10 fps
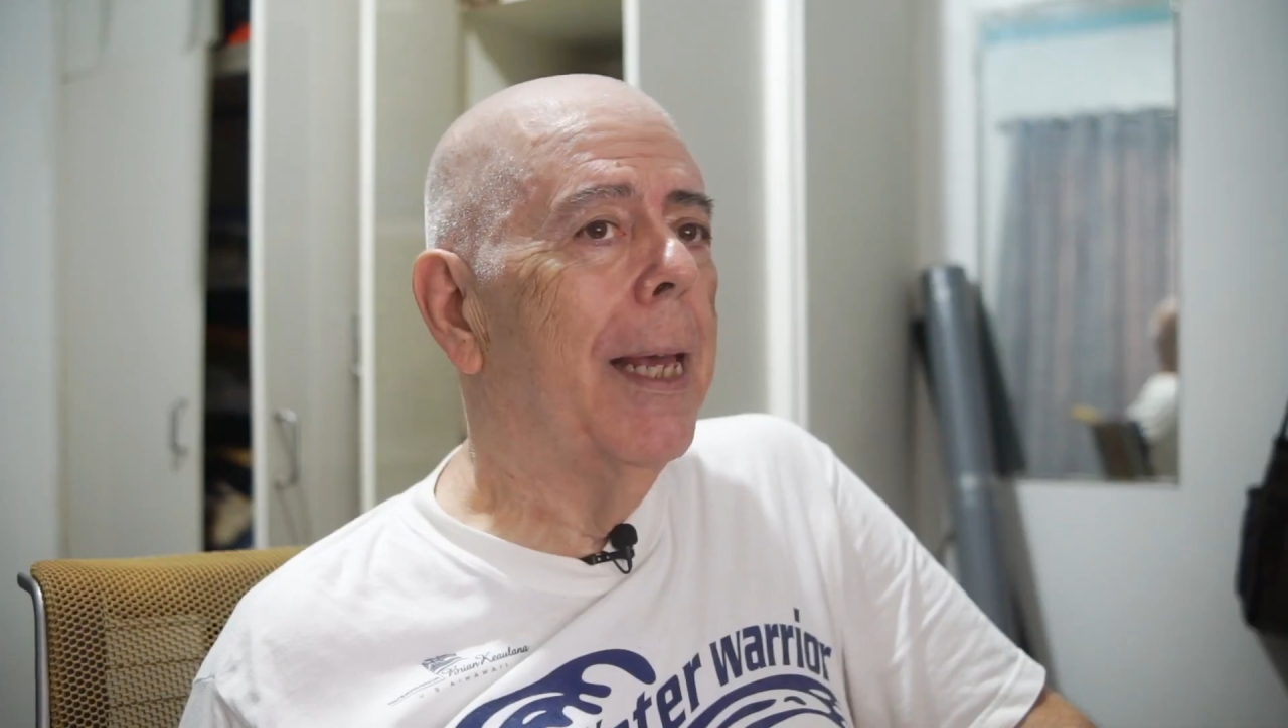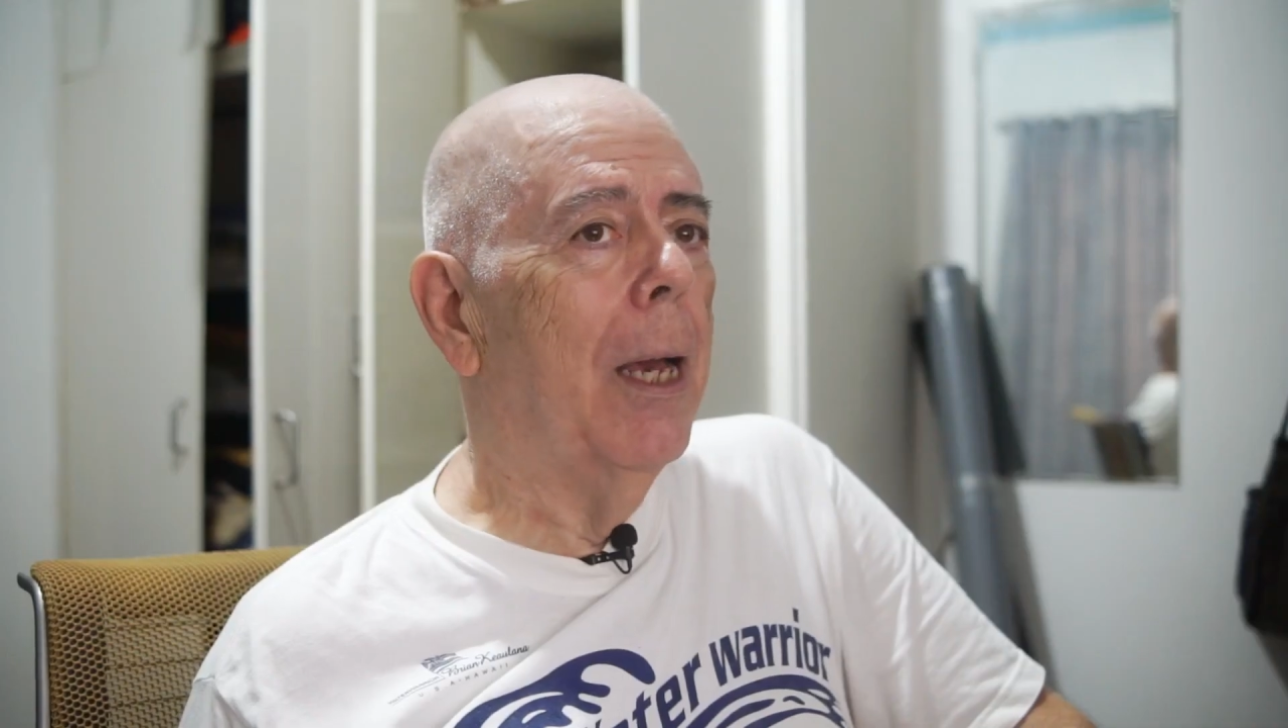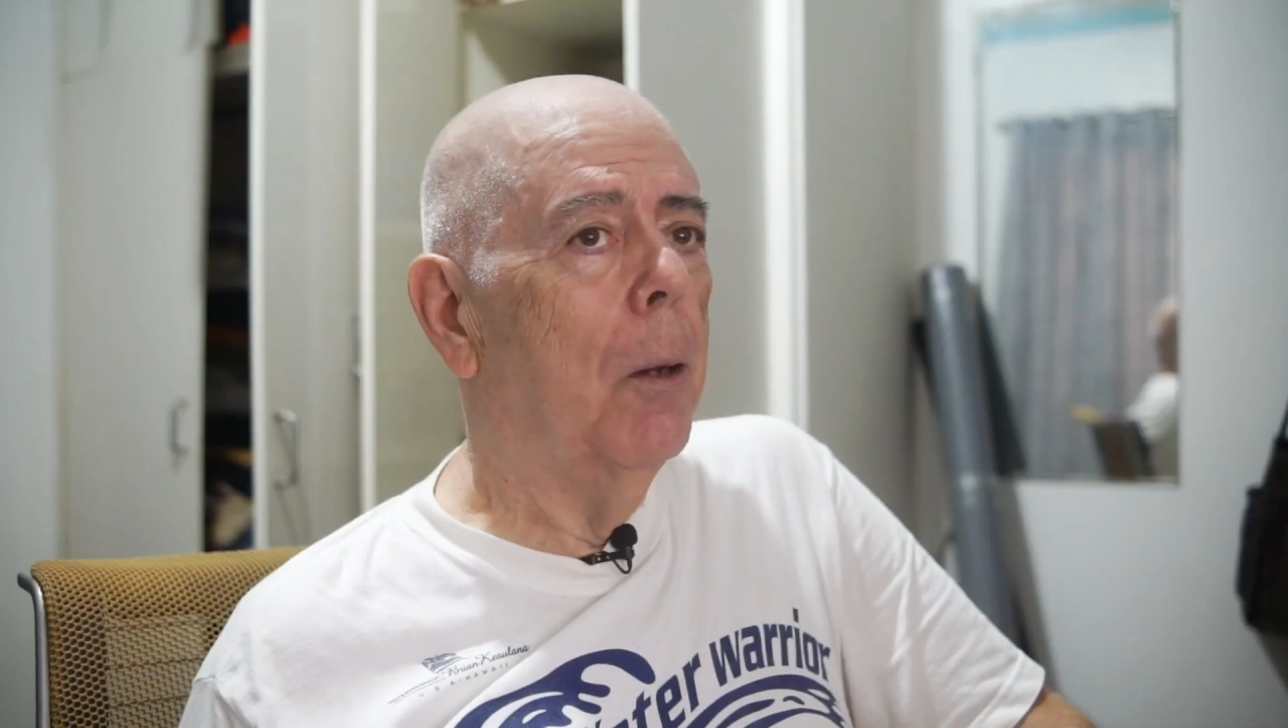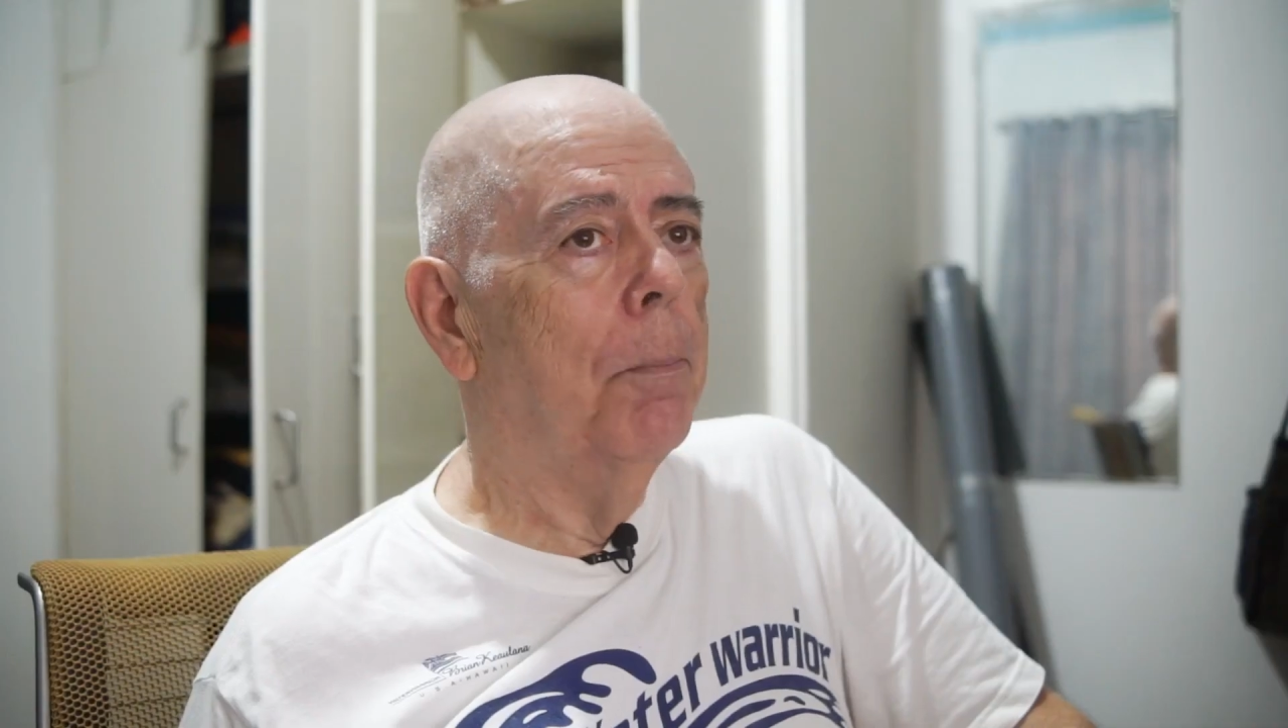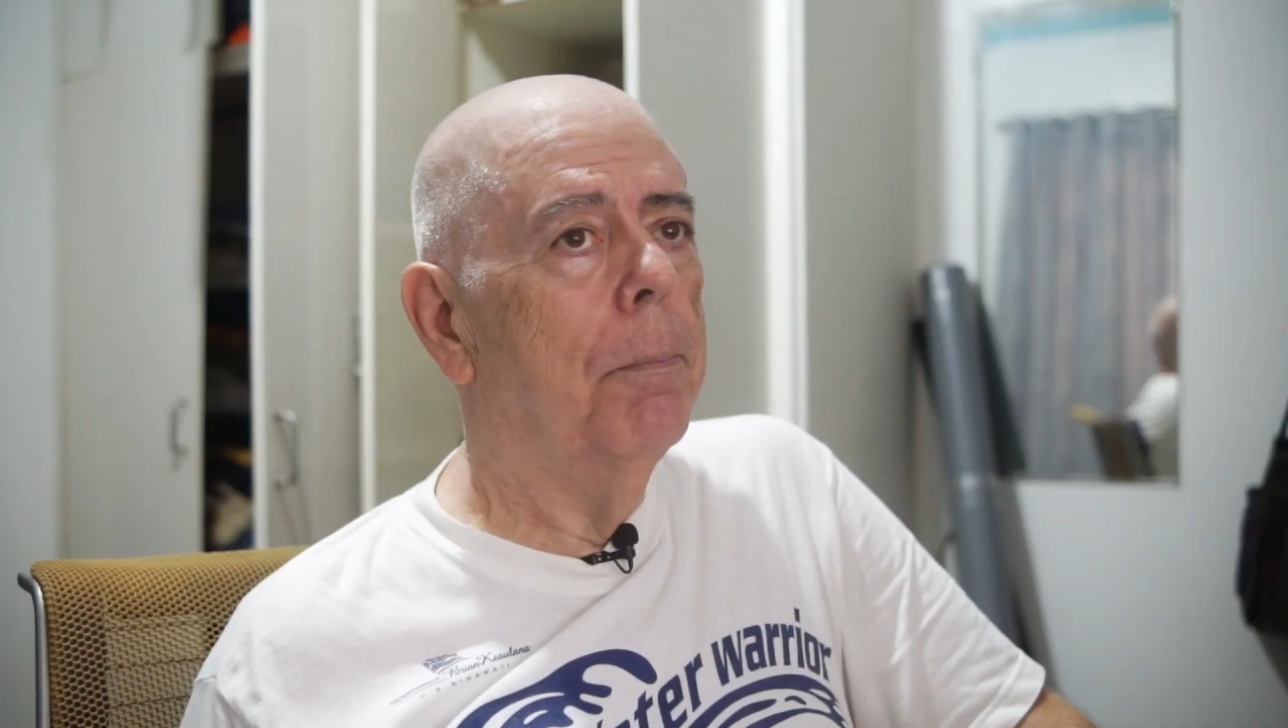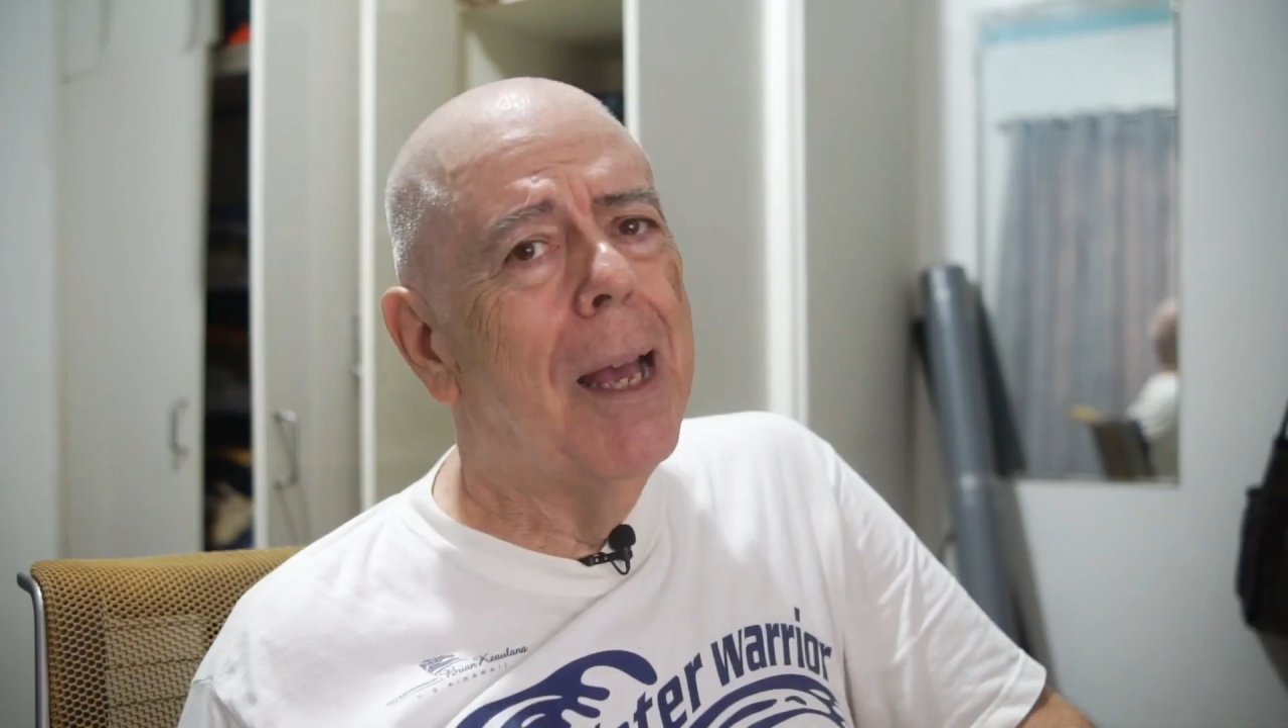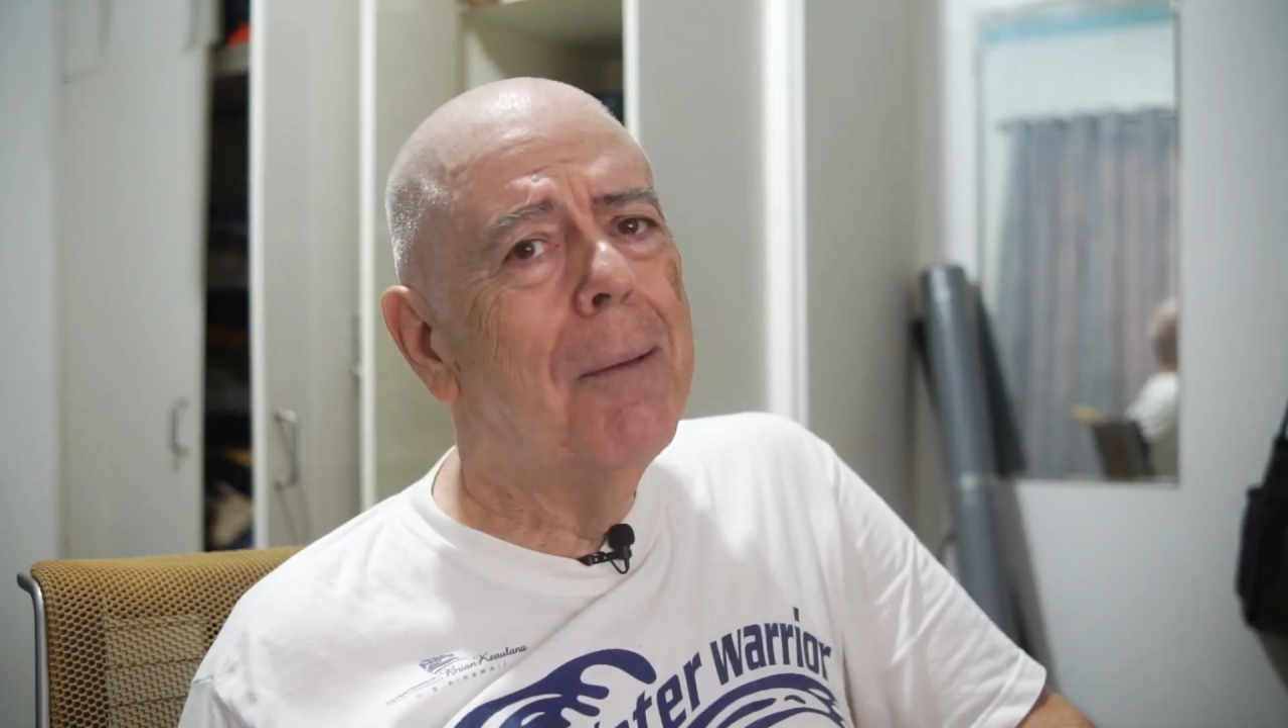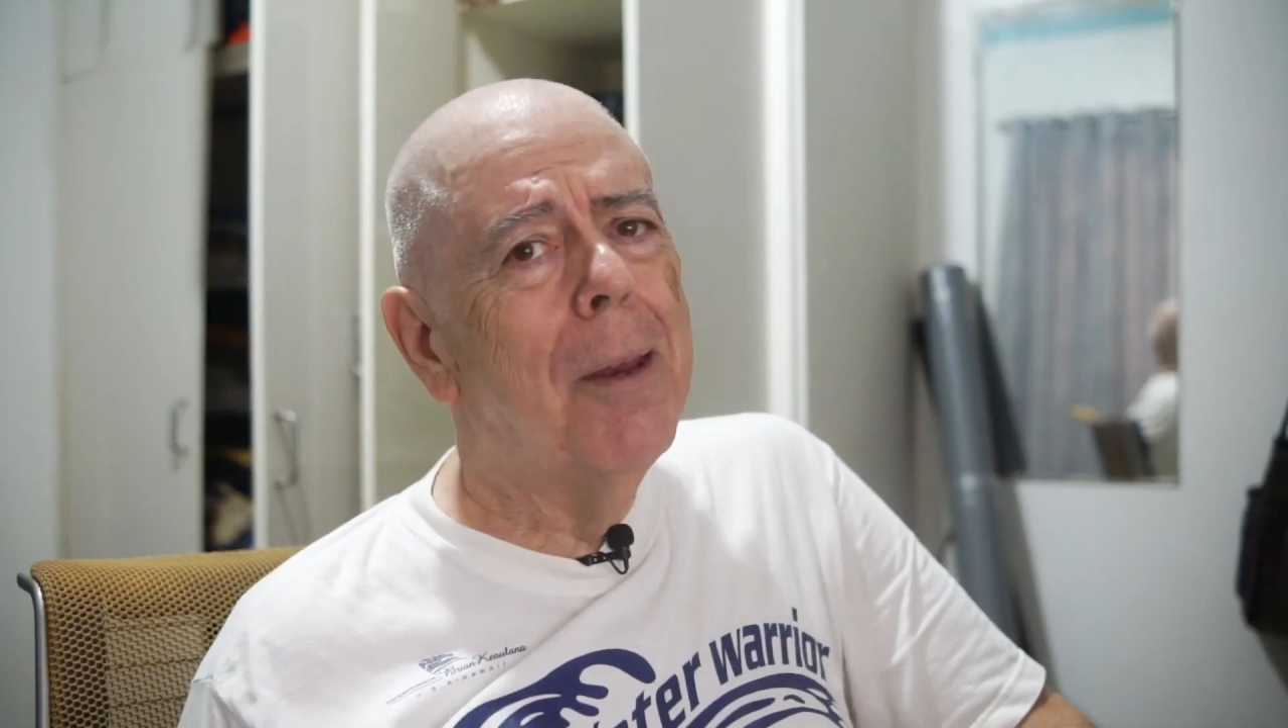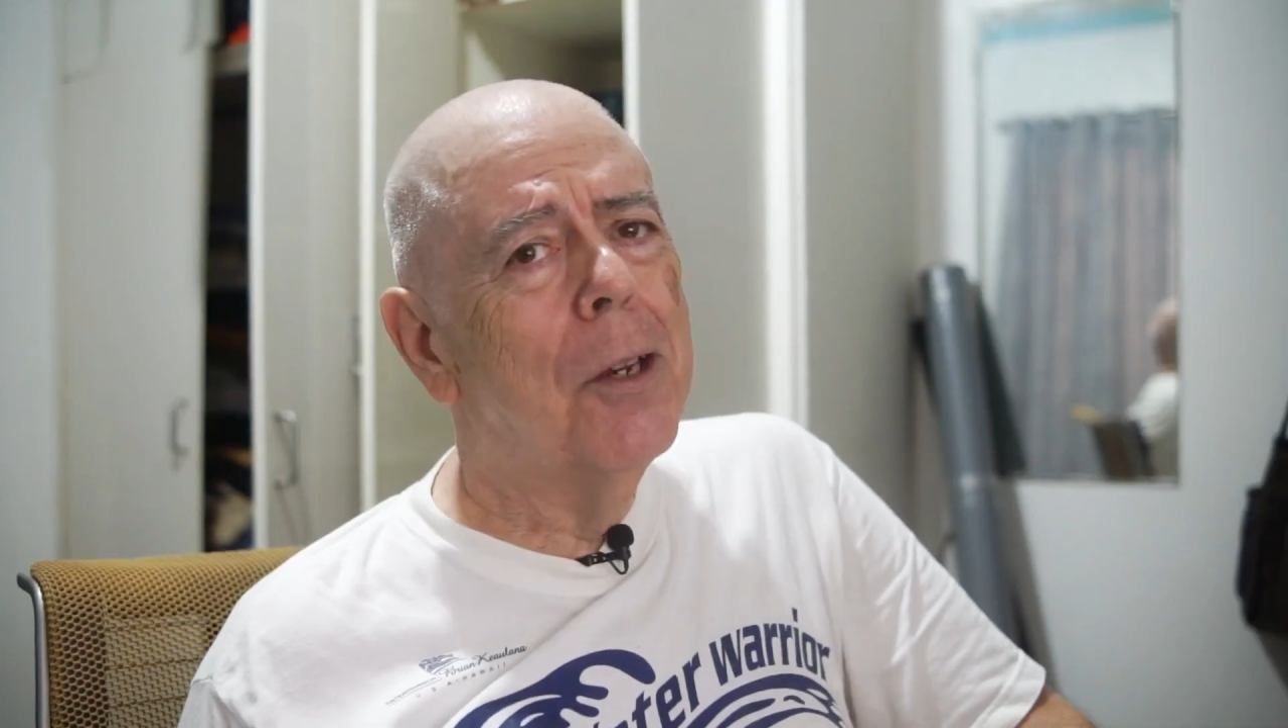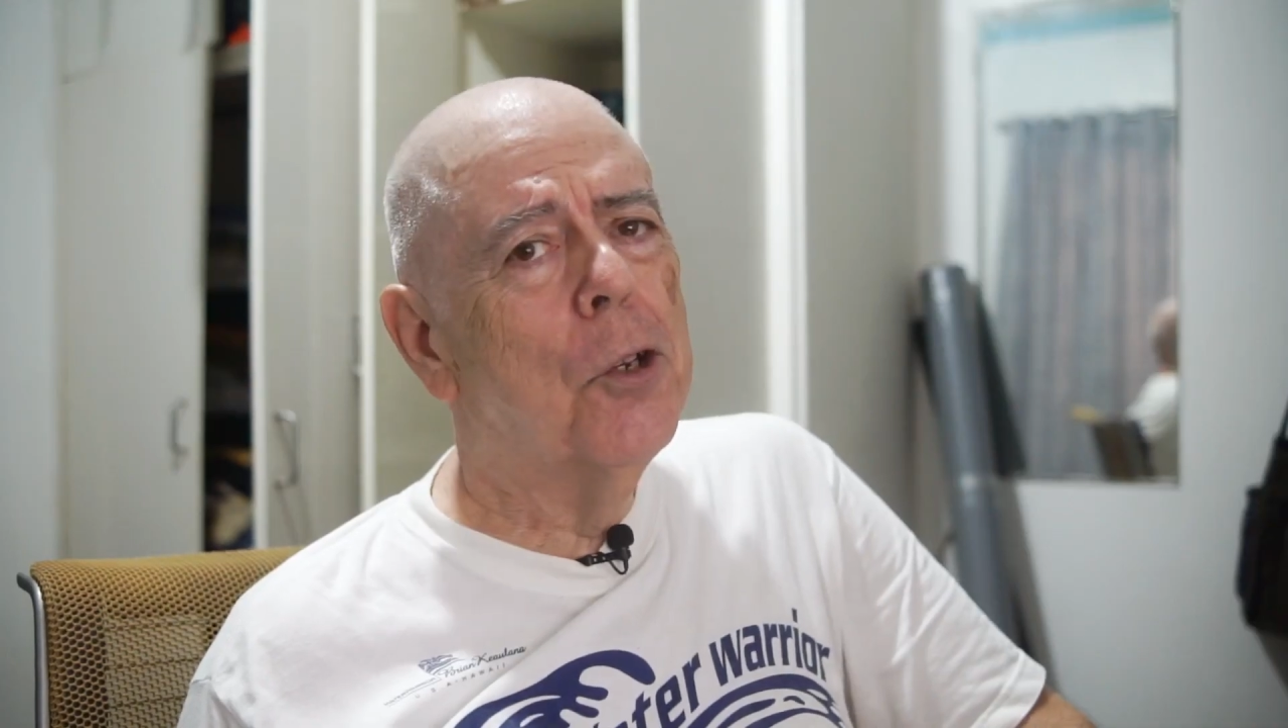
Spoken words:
help? I'm not